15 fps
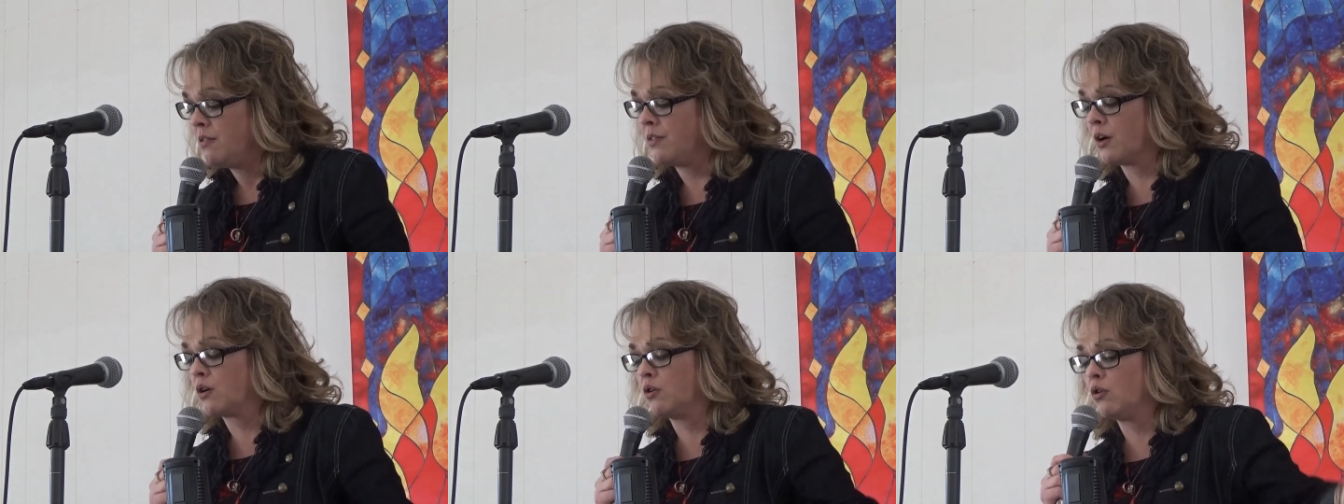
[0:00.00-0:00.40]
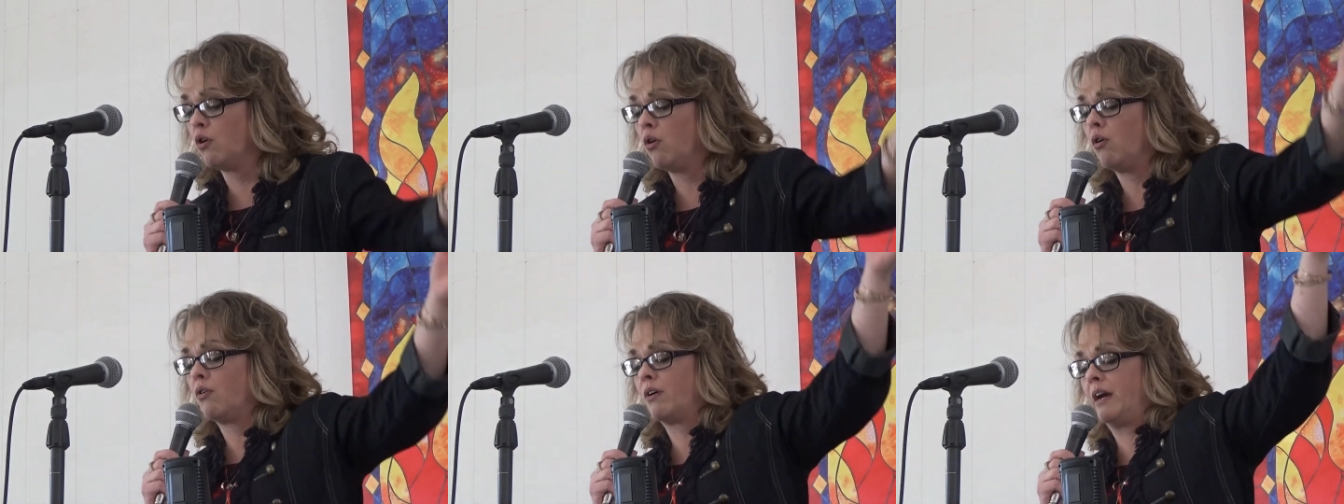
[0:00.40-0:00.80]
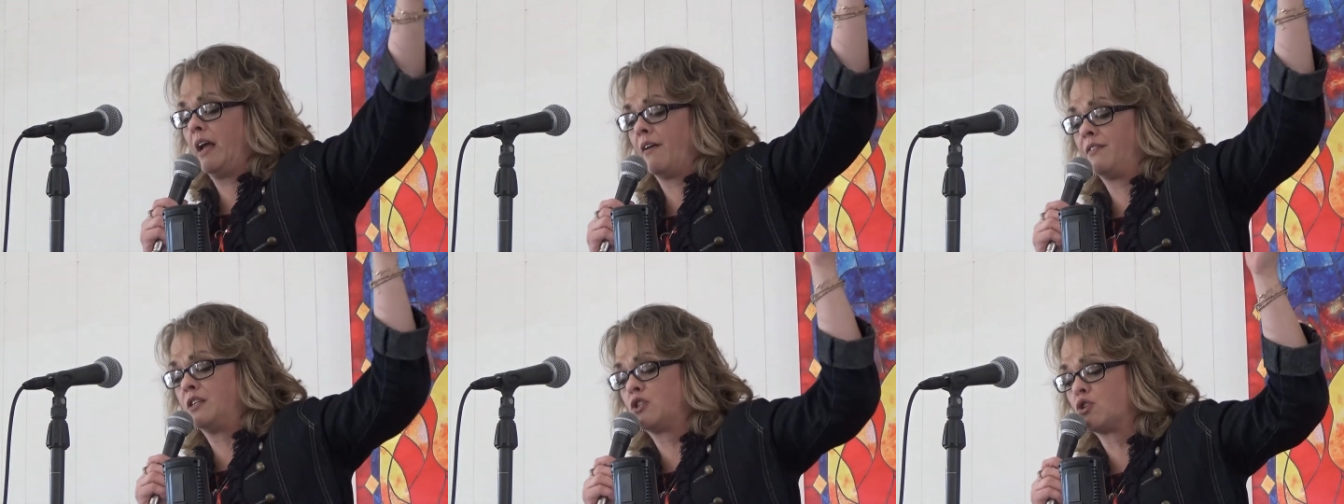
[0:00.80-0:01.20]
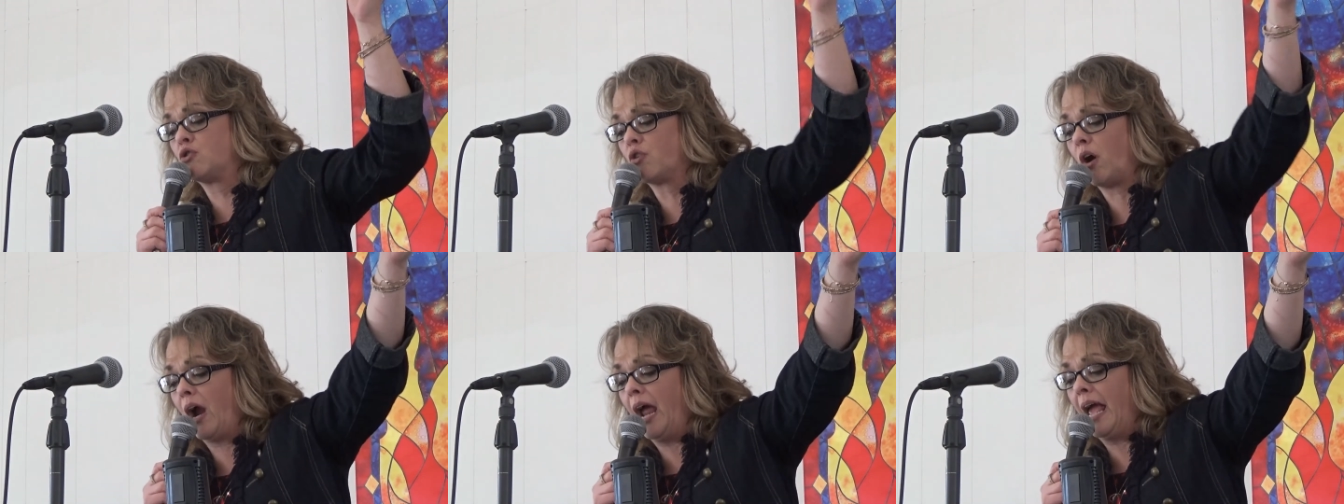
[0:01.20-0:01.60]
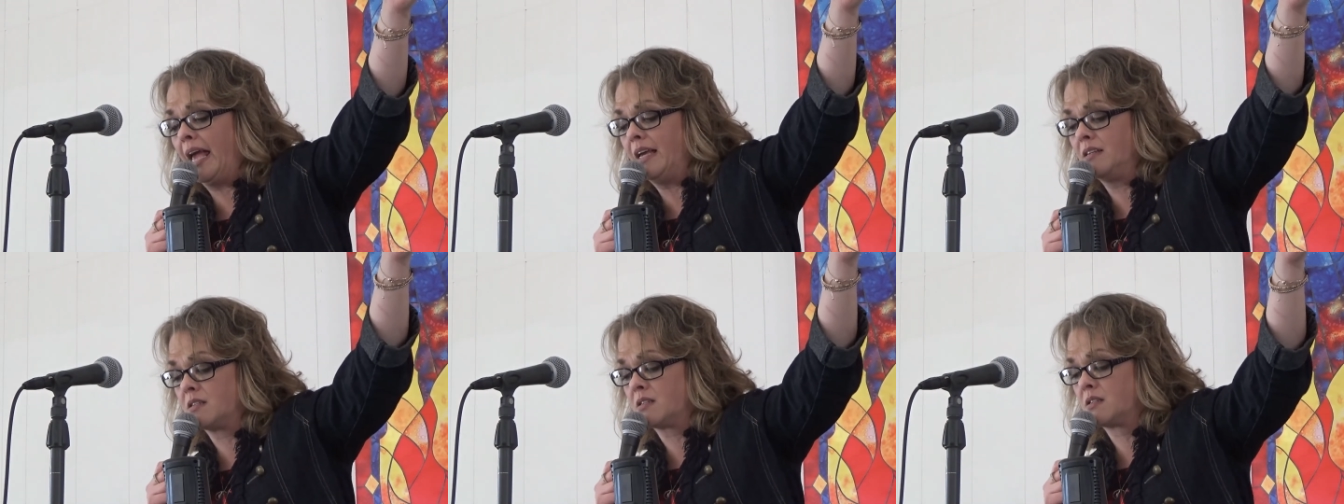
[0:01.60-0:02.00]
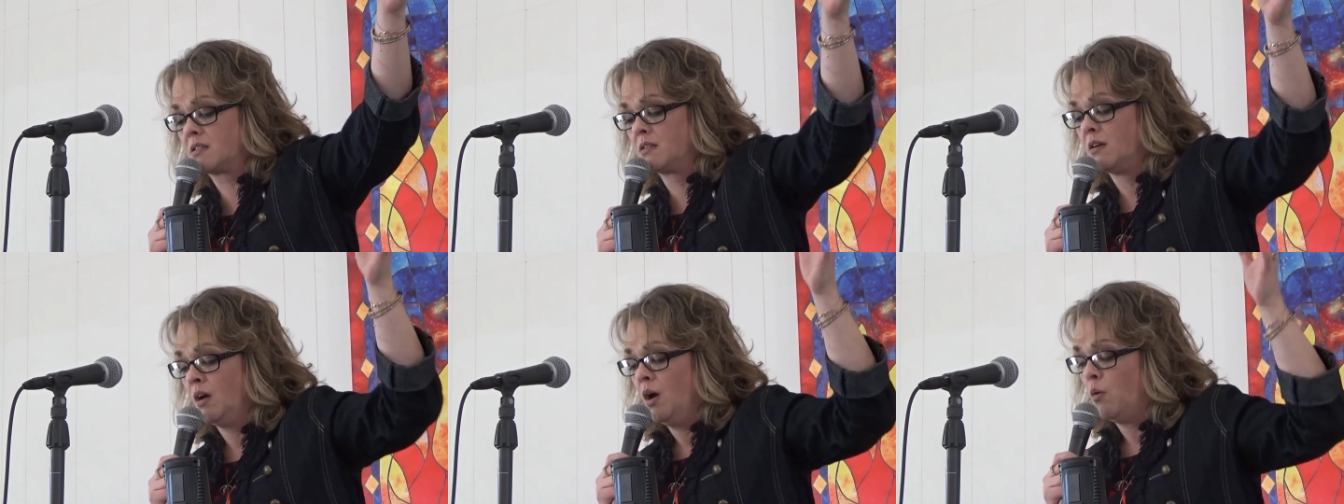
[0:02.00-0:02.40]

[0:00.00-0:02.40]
the glory of His grace